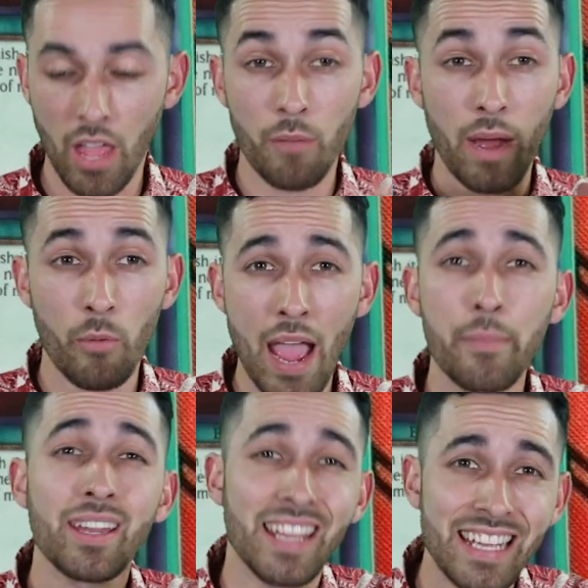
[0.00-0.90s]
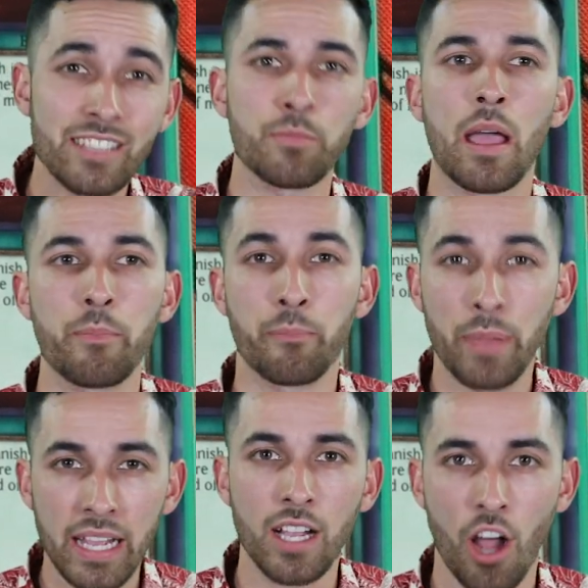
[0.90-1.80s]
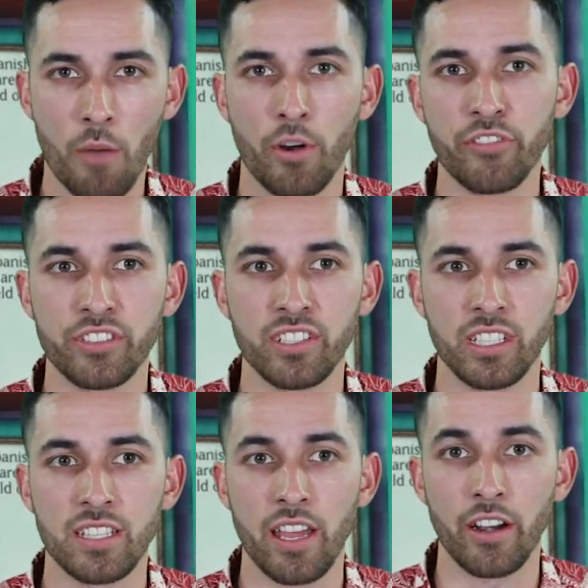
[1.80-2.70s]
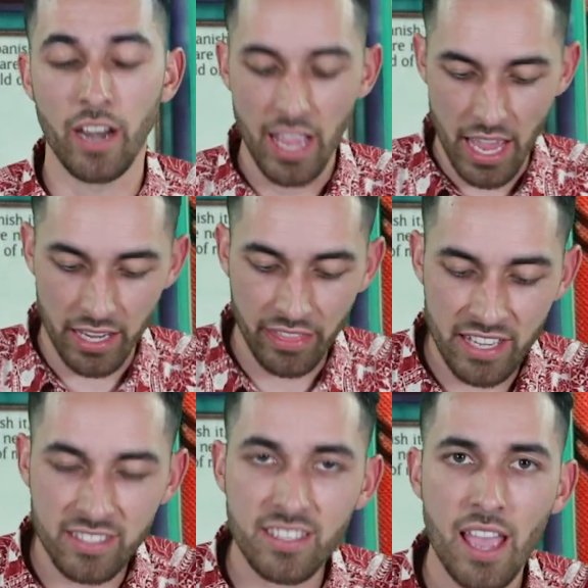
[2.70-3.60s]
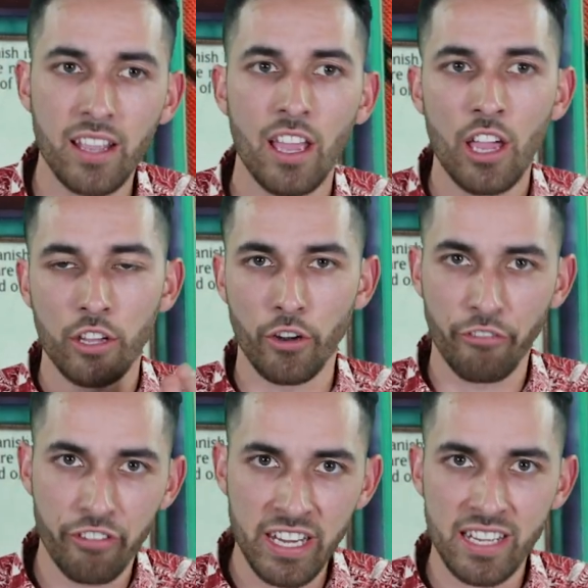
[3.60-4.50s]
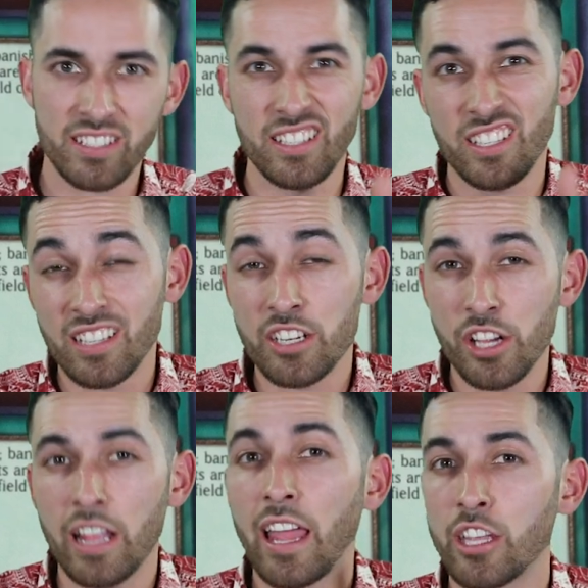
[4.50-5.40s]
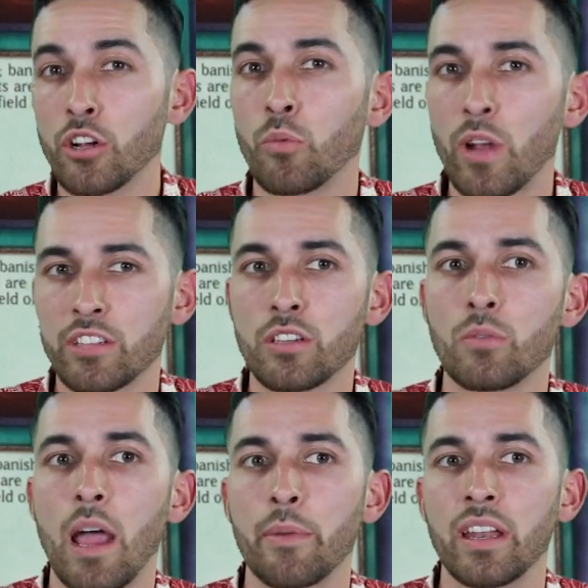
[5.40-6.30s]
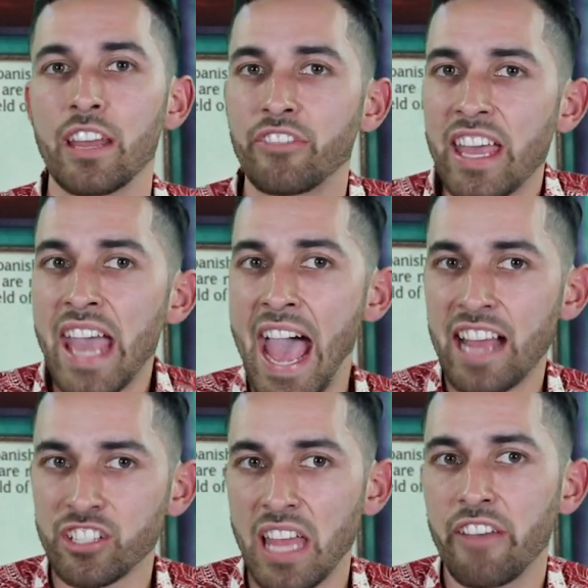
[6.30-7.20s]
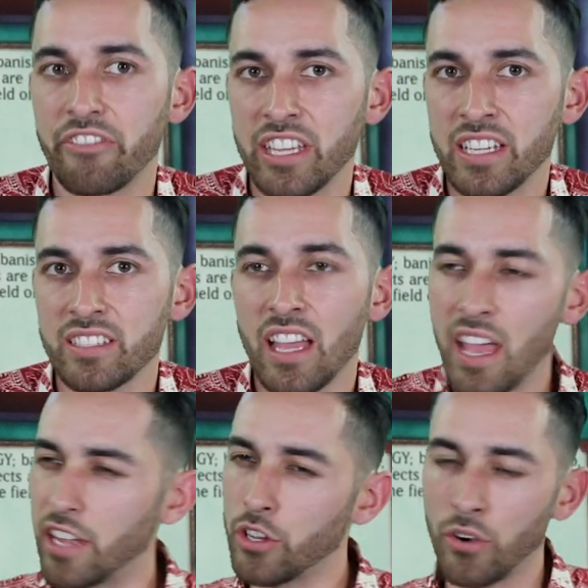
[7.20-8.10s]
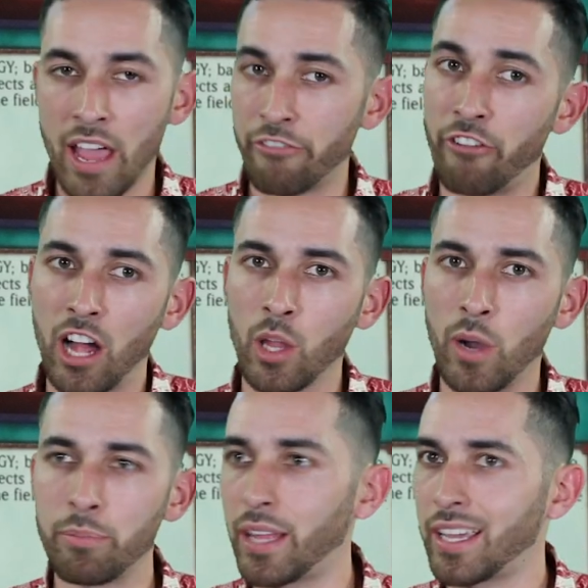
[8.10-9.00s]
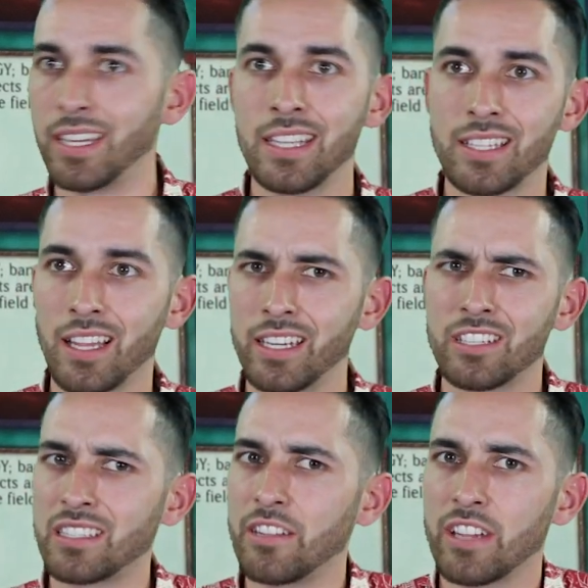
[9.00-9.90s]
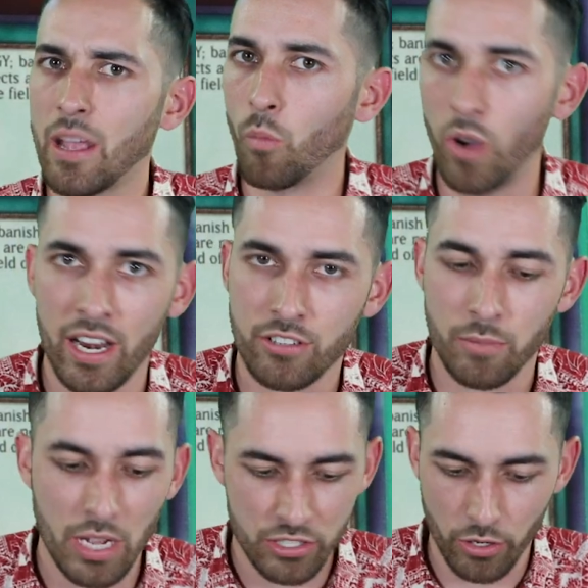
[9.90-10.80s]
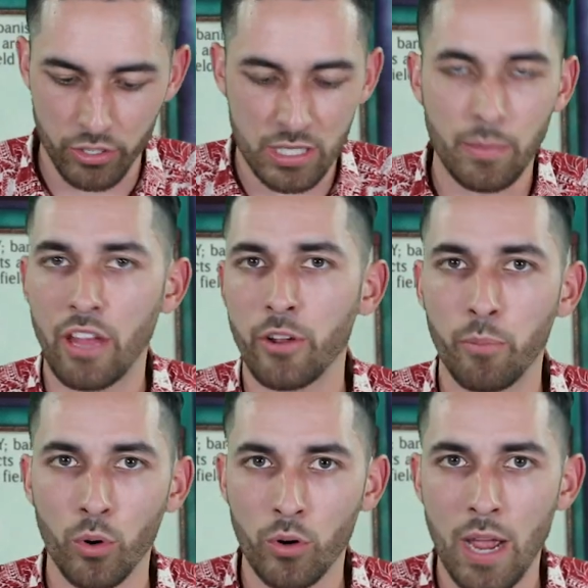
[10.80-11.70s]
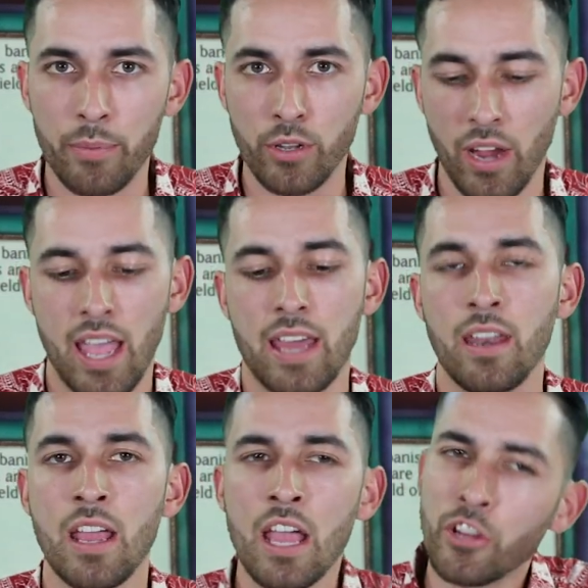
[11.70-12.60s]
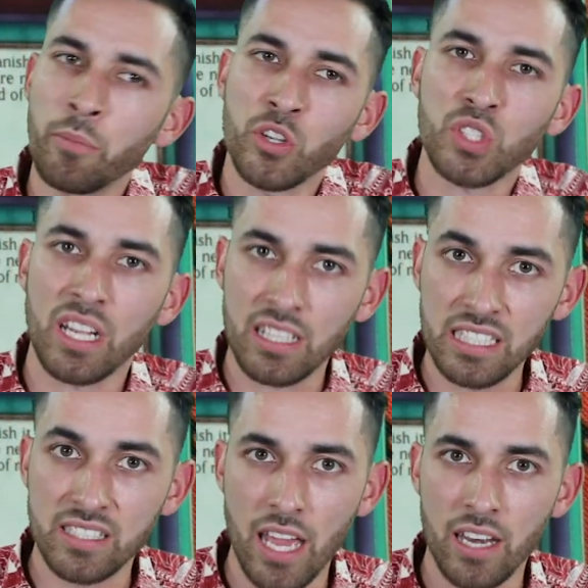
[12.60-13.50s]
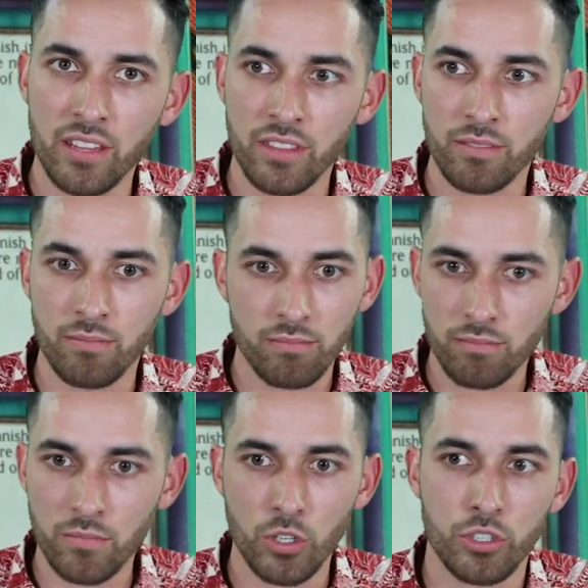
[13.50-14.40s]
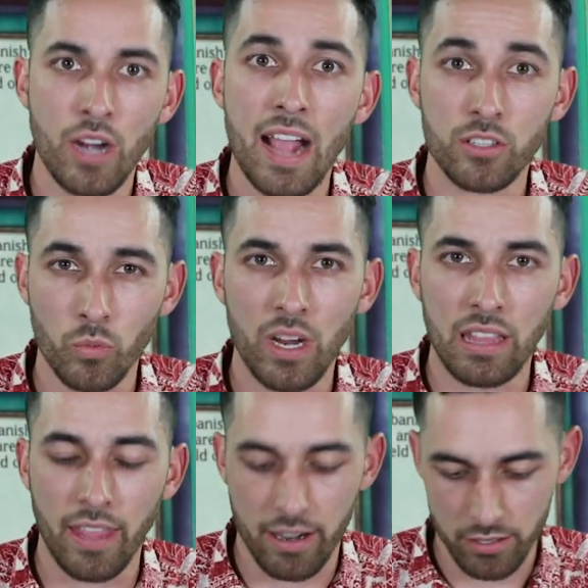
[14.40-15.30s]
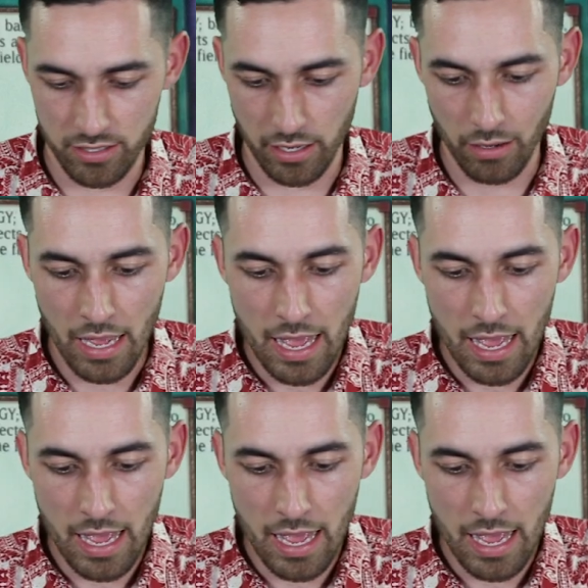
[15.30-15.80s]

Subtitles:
my Rabbit is my big combo facilitator. And in this deck, your Venus is essentially like your rescue Rabbit. If they Ash that Venus and you don't have follow-up like an E-Telly to just even get 1 extra monster or some other bullcrap in your hand, you're most likely dead in your tracks right there. So